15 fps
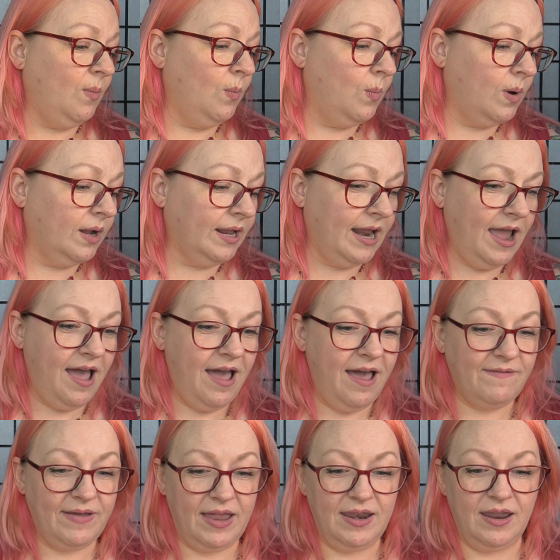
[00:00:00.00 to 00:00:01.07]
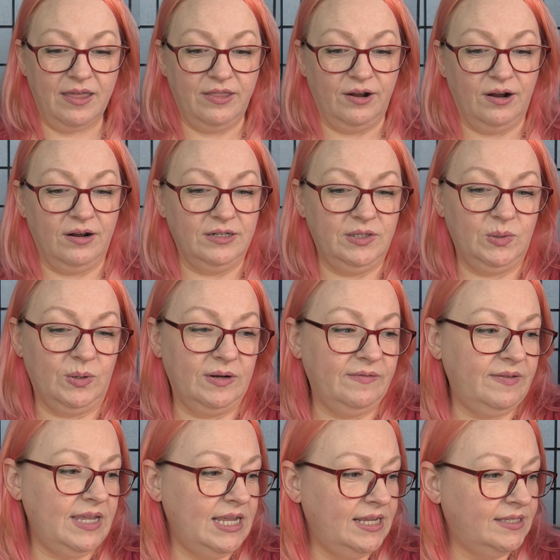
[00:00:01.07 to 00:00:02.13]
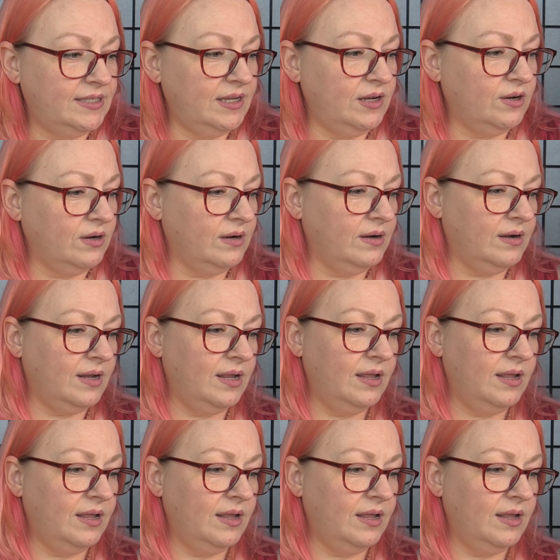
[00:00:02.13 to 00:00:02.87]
We're going to have another sort of easier